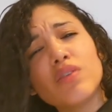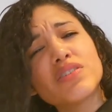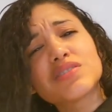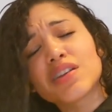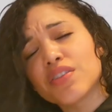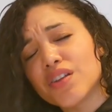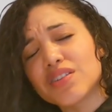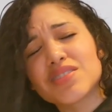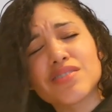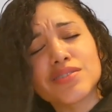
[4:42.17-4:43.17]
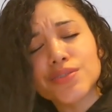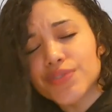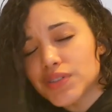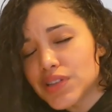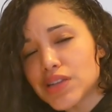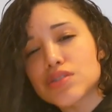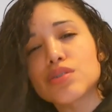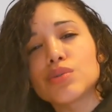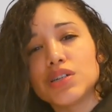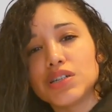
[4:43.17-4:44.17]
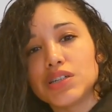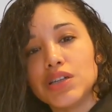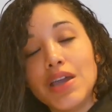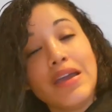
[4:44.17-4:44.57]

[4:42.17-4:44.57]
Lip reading: all of a sudden they're going to start to feel not so good.